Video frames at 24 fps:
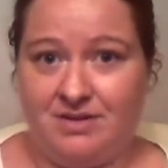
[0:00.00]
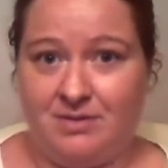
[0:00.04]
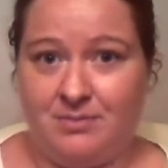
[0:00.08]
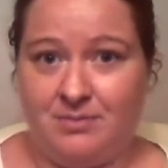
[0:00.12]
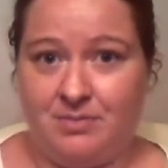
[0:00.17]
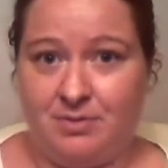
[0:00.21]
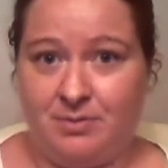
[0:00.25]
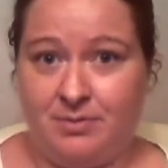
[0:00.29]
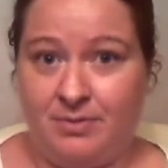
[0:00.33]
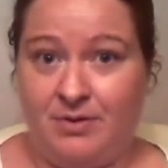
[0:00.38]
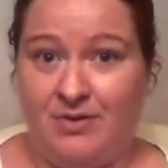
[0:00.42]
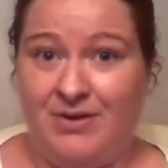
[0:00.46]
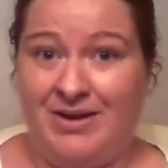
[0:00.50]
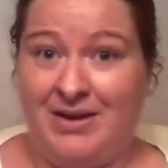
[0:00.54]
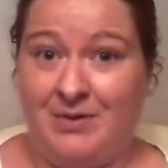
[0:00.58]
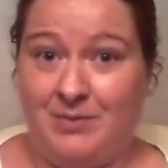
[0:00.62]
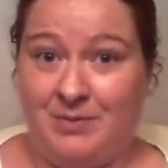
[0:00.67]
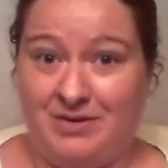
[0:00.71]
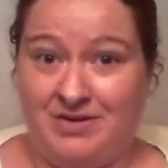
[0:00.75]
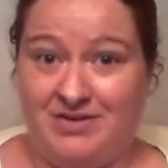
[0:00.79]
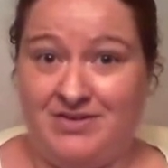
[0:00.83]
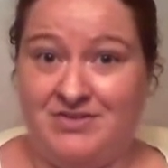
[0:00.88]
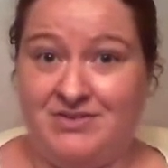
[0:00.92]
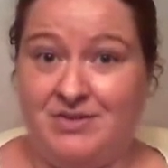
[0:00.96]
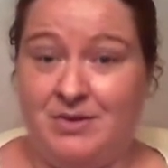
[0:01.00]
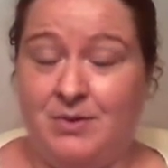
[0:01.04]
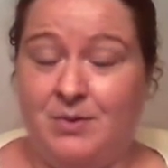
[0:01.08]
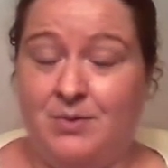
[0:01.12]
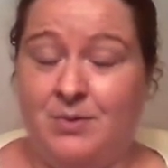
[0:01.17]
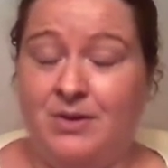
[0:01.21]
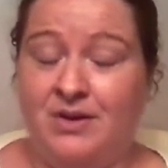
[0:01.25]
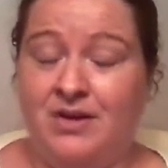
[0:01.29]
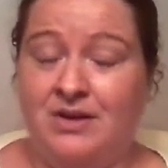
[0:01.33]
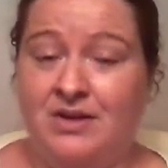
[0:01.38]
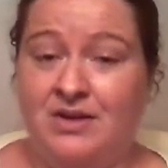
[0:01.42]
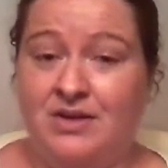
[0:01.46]
promote anywhere. So
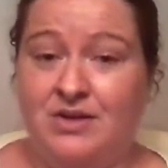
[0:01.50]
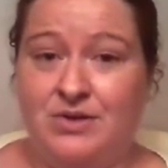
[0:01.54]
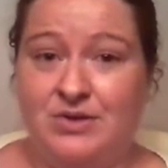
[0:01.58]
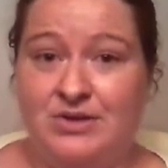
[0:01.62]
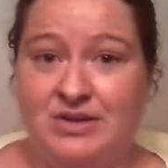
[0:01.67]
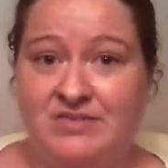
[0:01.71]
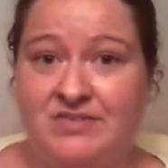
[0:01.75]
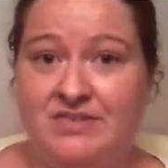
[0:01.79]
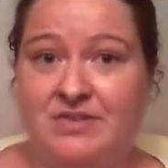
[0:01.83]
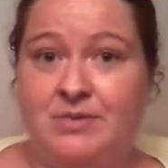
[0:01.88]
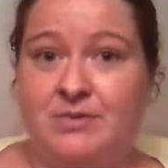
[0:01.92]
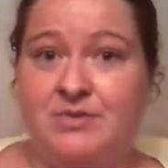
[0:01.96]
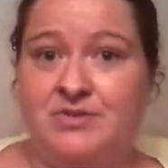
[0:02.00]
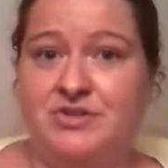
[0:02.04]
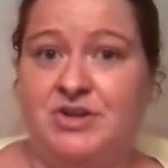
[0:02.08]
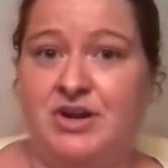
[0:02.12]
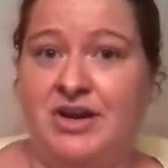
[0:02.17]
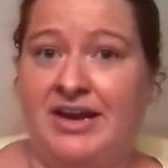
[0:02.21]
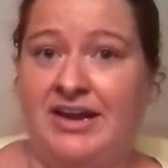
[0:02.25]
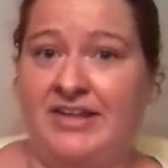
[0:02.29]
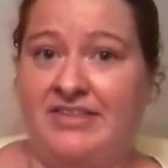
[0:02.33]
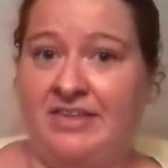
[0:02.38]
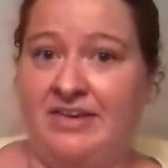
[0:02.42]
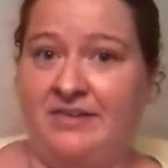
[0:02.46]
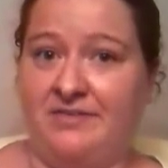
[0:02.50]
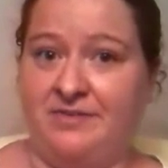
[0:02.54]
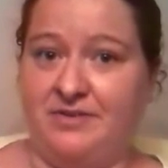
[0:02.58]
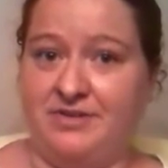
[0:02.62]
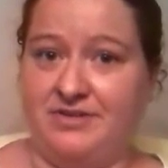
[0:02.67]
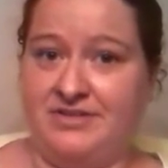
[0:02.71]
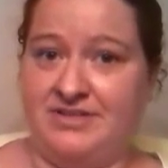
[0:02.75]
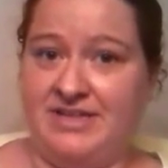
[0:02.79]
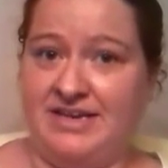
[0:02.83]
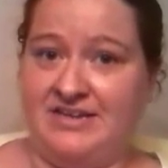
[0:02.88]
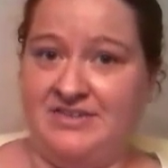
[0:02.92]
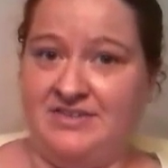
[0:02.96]
you definitely want to try and get that
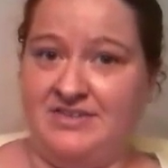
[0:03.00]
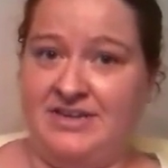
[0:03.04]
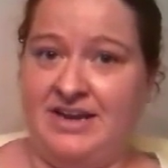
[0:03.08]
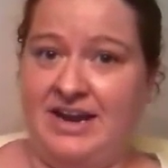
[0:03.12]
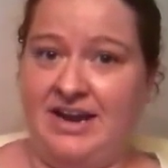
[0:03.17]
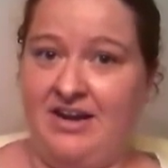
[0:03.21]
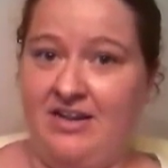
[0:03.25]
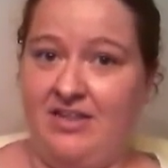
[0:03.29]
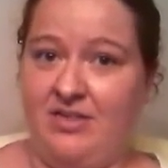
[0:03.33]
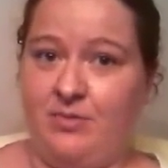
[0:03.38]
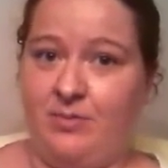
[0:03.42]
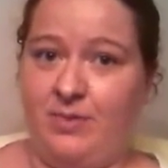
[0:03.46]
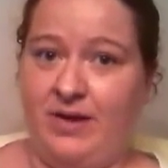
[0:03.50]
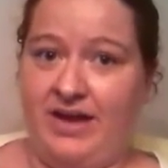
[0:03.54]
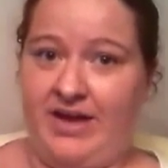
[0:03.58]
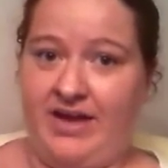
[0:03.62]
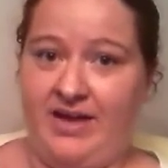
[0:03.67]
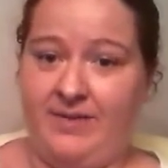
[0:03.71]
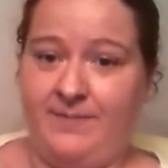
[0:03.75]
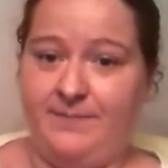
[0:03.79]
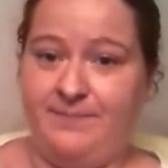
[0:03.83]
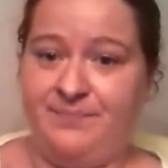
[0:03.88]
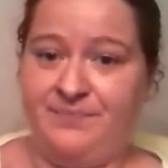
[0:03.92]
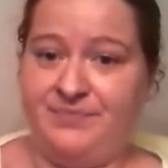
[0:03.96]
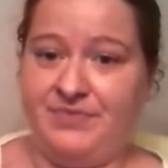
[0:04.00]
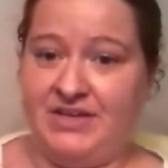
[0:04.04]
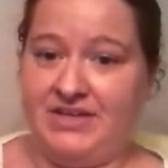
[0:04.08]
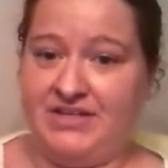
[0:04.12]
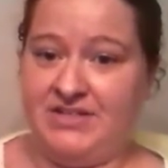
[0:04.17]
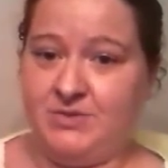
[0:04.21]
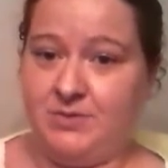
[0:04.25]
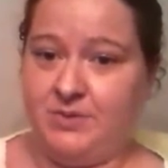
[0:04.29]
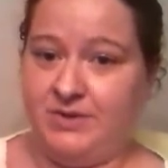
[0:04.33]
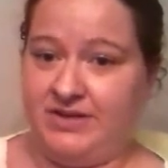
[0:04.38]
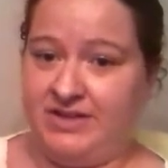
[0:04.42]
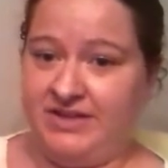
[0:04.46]
first 1,000 out of the way as
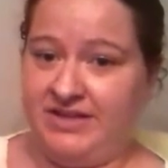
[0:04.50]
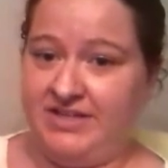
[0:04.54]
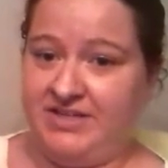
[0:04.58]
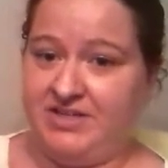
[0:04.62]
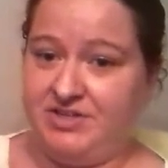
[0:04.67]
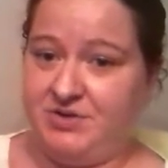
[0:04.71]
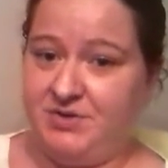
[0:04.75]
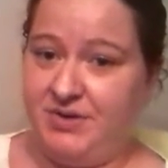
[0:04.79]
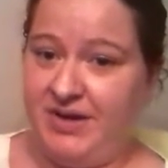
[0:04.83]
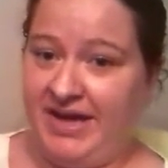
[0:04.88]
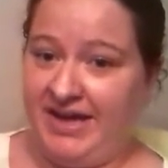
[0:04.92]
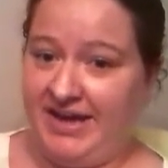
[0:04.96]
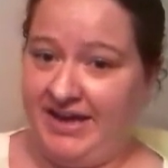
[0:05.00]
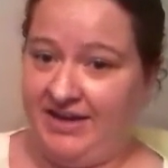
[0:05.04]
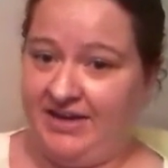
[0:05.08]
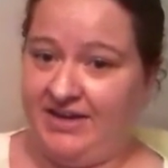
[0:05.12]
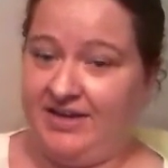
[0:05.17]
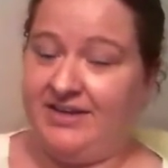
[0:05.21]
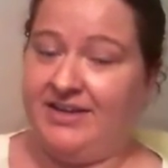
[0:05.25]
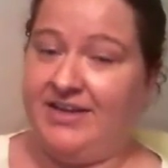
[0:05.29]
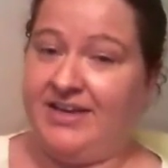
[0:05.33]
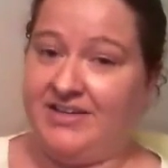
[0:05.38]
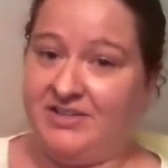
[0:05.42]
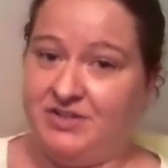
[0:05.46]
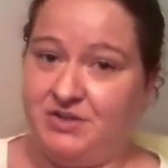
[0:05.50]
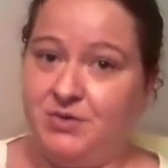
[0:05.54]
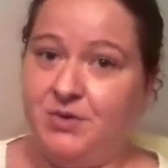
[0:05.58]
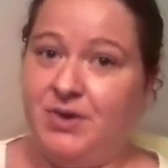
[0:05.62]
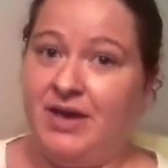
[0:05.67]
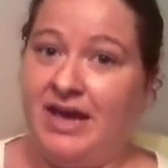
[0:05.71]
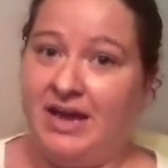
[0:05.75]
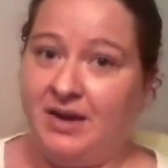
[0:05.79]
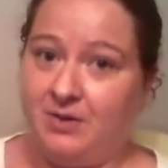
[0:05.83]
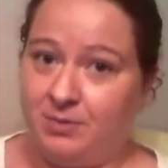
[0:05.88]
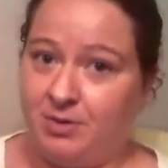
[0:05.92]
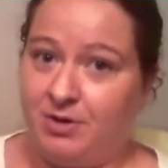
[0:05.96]
quickly as you can. And yes, you
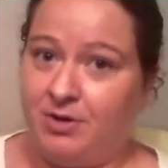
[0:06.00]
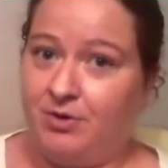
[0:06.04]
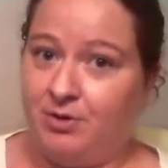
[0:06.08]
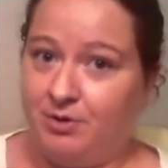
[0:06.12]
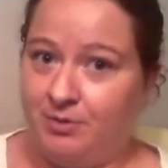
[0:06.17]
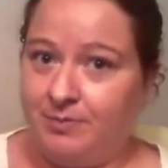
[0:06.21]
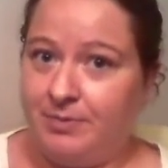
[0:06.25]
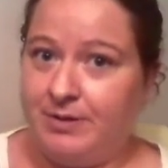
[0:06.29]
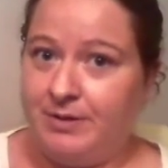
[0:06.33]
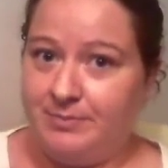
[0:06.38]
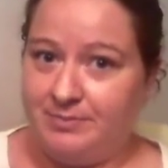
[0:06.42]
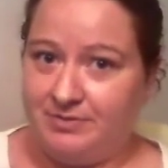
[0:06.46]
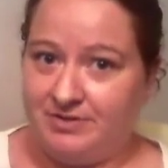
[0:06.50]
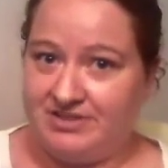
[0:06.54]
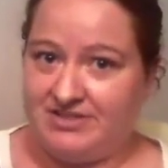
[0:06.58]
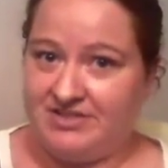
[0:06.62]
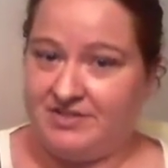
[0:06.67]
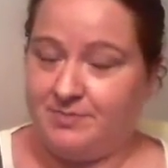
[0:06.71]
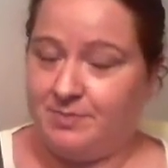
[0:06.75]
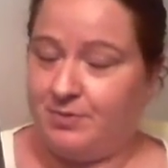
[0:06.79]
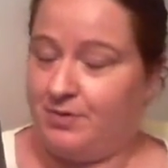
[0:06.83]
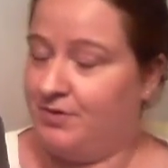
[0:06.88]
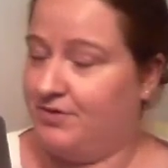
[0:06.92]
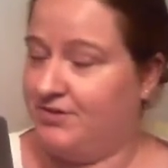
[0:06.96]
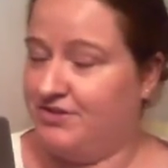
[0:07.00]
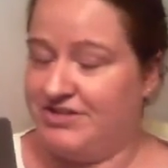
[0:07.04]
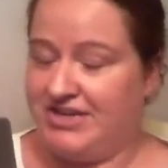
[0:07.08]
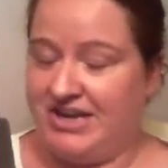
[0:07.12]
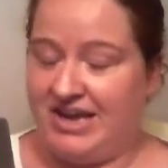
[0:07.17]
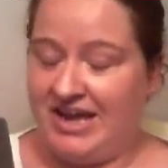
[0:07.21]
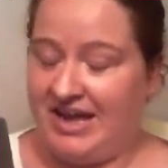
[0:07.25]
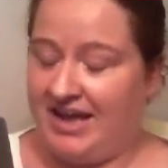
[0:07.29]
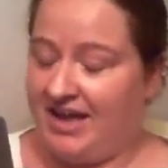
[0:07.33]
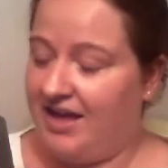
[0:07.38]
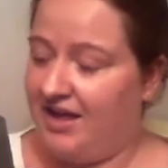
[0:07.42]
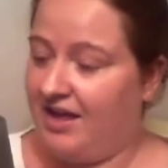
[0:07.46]
can recruit people as a protege.
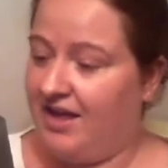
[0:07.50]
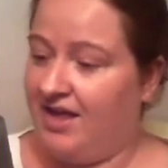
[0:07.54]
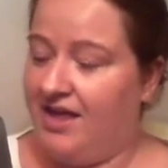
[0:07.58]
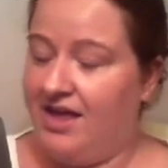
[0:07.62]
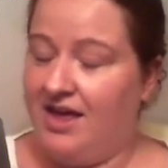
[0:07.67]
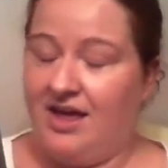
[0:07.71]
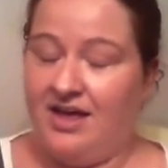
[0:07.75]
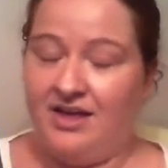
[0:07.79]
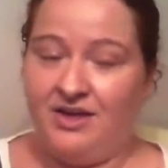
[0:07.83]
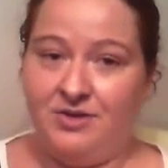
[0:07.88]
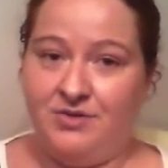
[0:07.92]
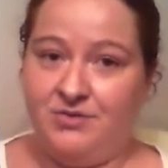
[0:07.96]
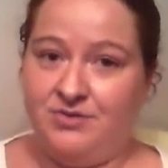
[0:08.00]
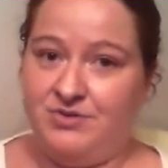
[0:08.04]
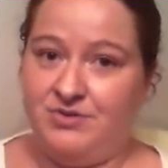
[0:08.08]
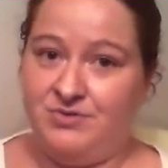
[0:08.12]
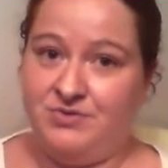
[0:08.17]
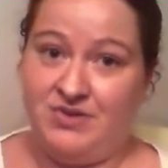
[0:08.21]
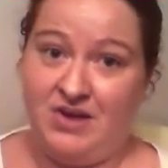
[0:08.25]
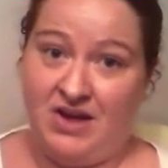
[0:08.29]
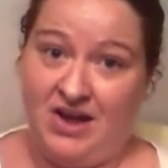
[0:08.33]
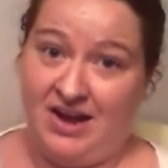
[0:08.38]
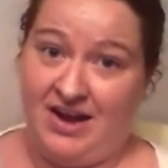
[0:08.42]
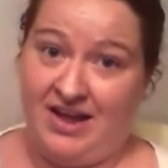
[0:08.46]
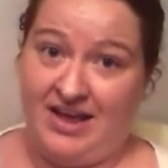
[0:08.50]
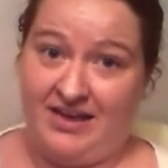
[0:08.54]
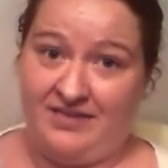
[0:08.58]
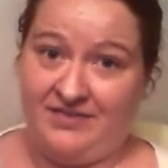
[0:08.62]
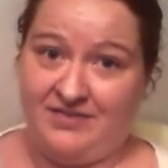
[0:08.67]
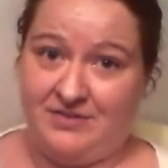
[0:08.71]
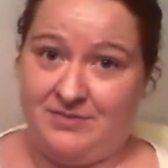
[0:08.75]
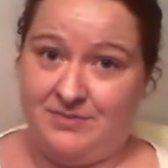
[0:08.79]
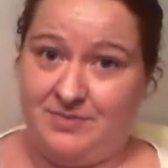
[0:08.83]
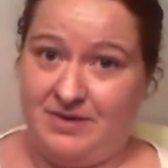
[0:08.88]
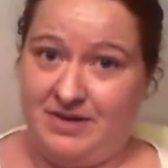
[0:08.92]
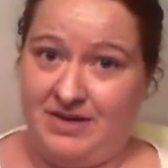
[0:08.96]
You do not have
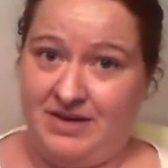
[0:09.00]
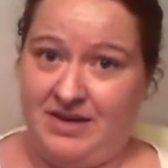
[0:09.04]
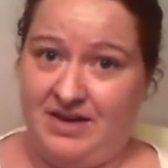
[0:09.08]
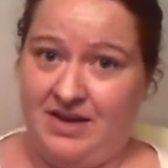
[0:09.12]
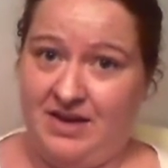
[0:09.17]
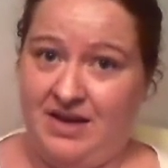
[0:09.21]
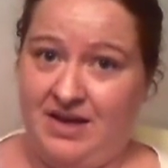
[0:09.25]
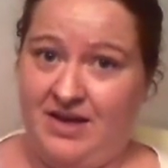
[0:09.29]
to be